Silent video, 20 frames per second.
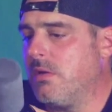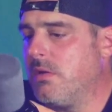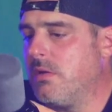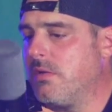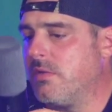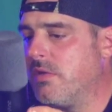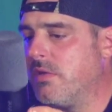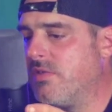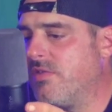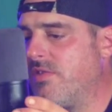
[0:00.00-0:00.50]

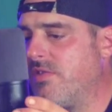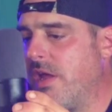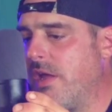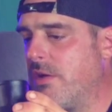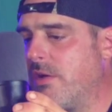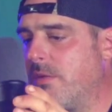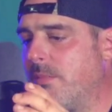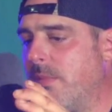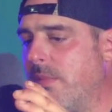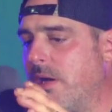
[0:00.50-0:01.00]

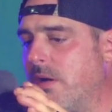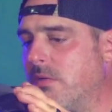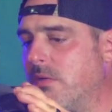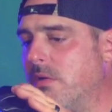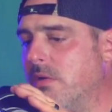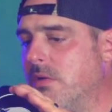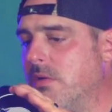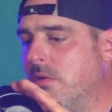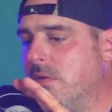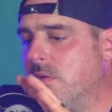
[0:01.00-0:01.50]
standard mount
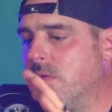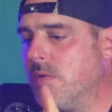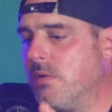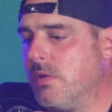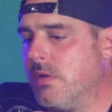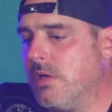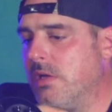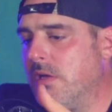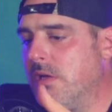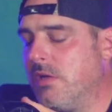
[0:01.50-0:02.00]

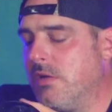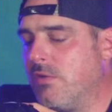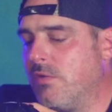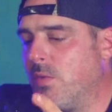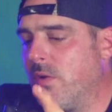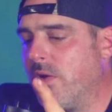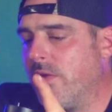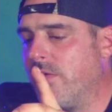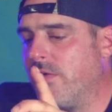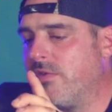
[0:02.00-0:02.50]
is
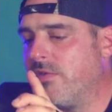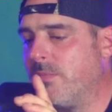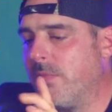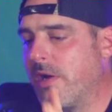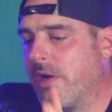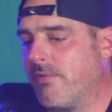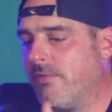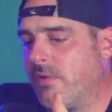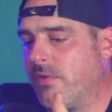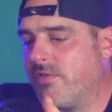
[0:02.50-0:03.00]
what this
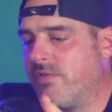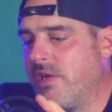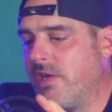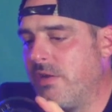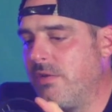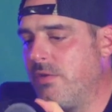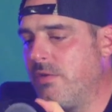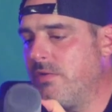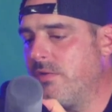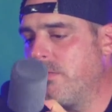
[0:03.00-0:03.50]
microphone stand
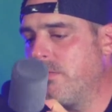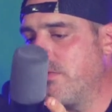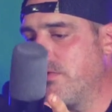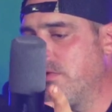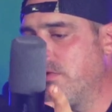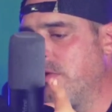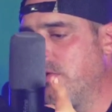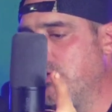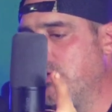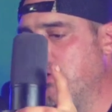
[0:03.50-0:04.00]
uses.
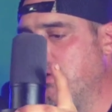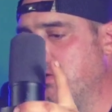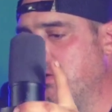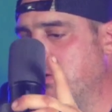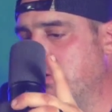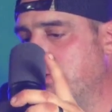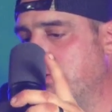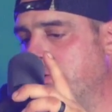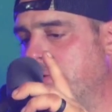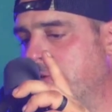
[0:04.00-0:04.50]

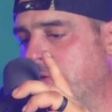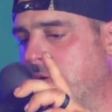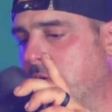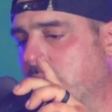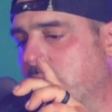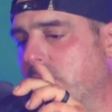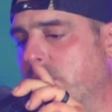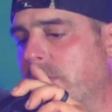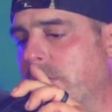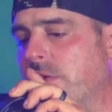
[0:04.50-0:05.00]

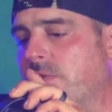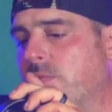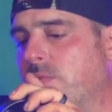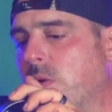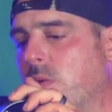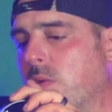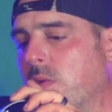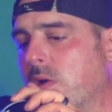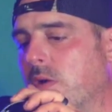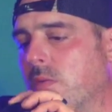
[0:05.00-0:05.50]
So that's what
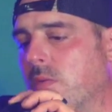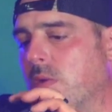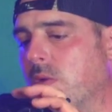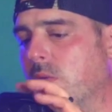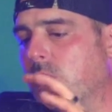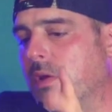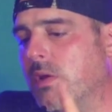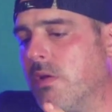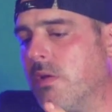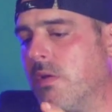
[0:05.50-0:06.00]
we're going to roll with.